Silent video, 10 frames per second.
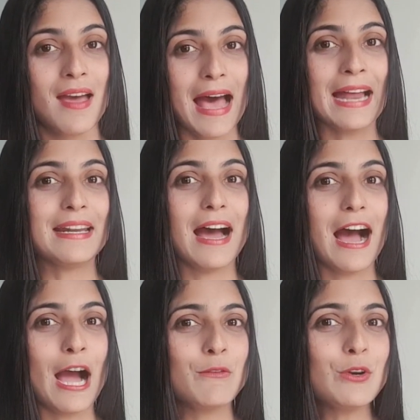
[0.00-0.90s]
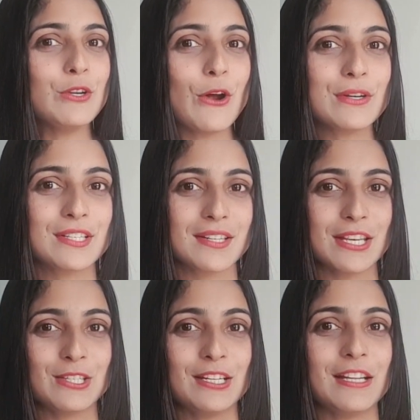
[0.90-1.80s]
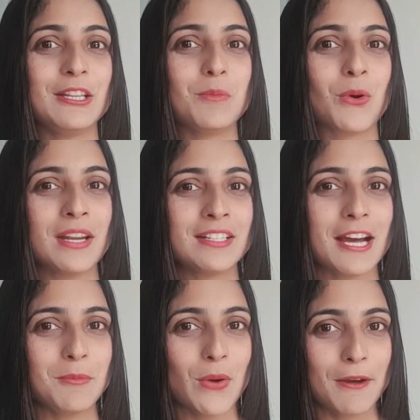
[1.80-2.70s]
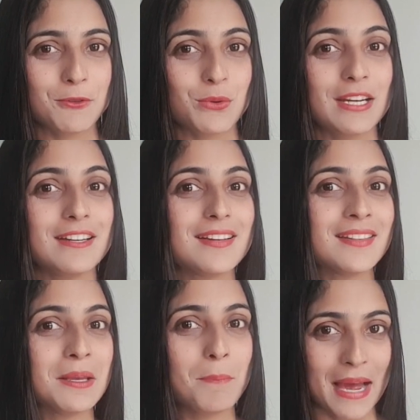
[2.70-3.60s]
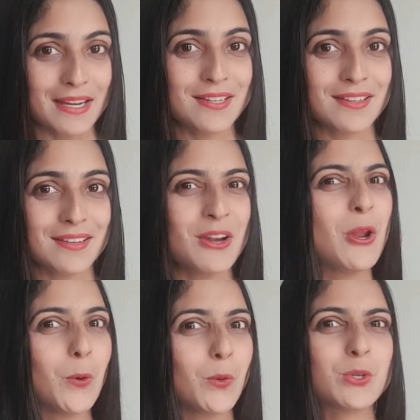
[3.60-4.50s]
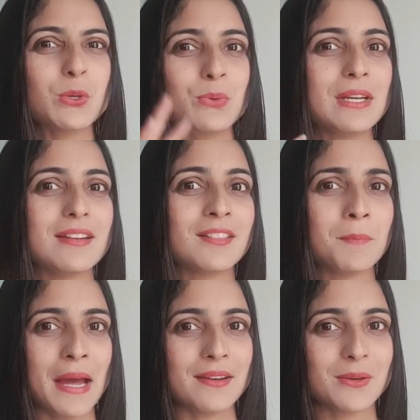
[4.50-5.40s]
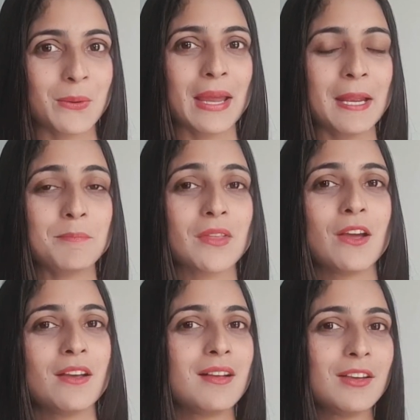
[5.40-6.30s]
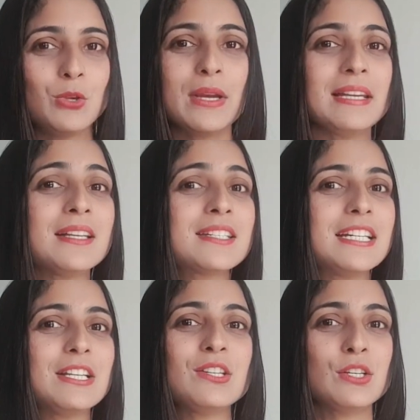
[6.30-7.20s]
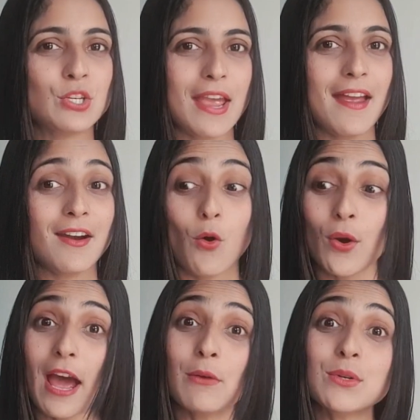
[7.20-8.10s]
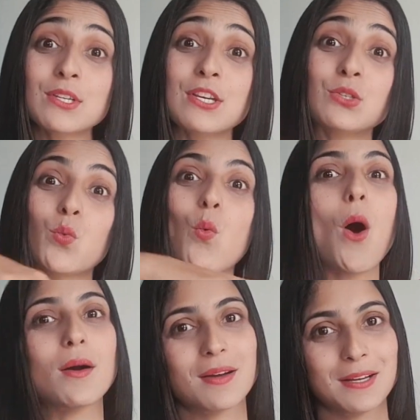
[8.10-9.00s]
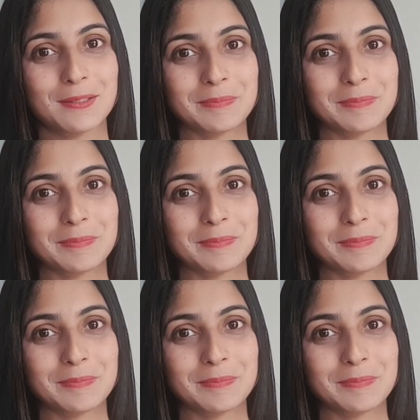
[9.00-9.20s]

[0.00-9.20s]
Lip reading: And I would not suggest that in the morning time you have to read in the bed. No, don't read in the bed. Okay, you can either sit in the chair or I would suggest walk.